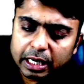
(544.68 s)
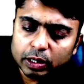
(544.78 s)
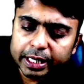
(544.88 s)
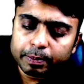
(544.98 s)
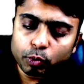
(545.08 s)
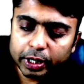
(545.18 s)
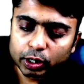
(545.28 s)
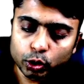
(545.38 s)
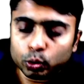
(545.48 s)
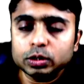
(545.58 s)
all the important
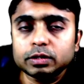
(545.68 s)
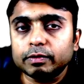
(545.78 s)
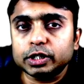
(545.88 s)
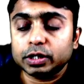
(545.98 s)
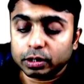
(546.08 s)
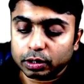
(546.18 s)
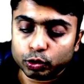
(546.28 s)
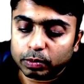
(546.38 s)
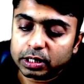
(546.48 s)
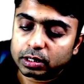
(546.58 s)
clues which you must